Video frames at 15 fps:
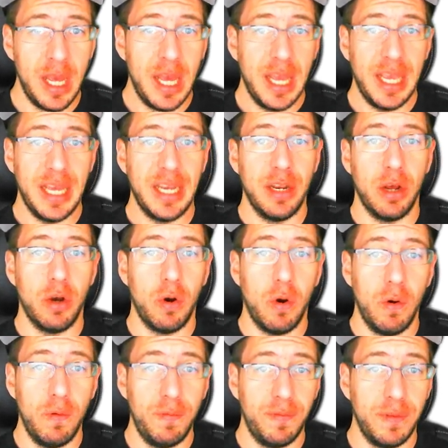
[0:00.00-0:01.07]
And
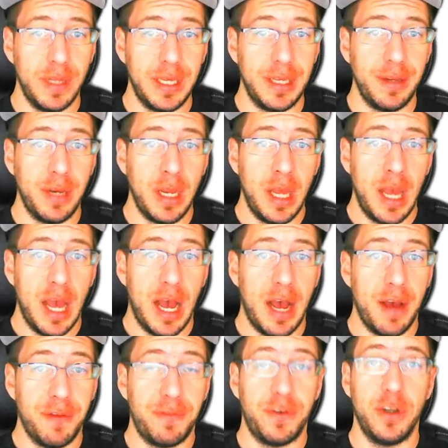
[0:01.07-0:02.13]
hopefully,
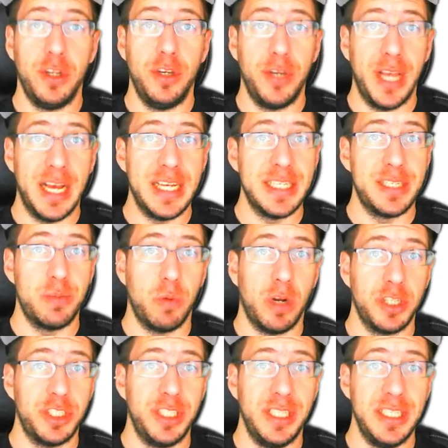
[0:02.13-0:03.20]
for you guys
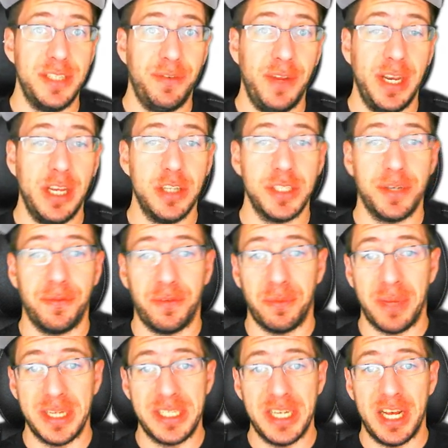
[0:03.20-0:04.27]
watching these videos and for
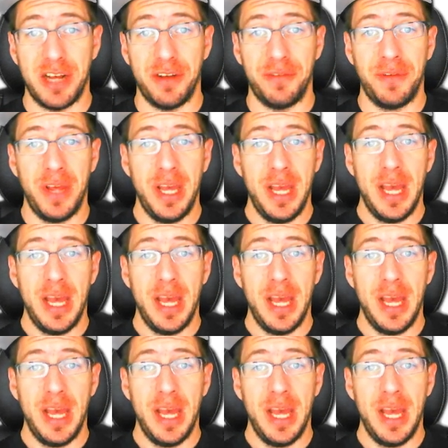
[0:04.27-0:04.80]
myself,